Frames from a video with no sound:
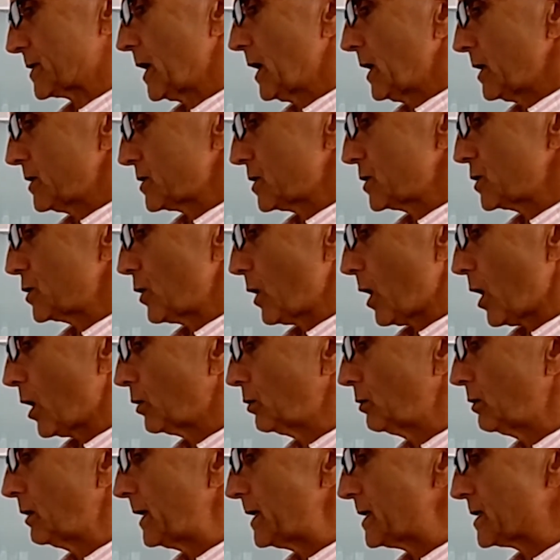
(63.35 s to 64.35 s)
So you
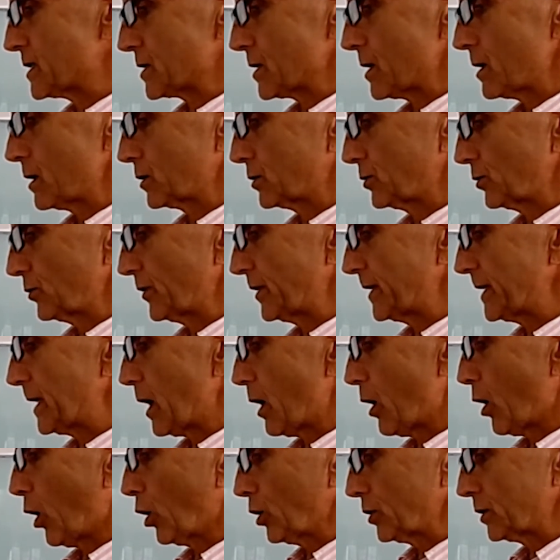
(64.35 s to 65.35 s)
only circle the
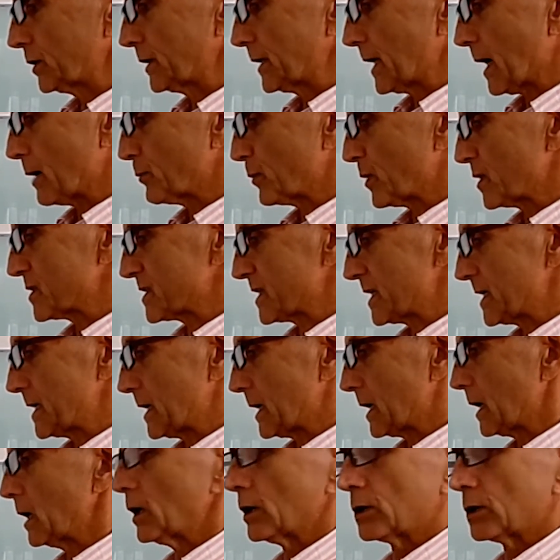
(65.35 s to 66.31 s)
odd numbers here,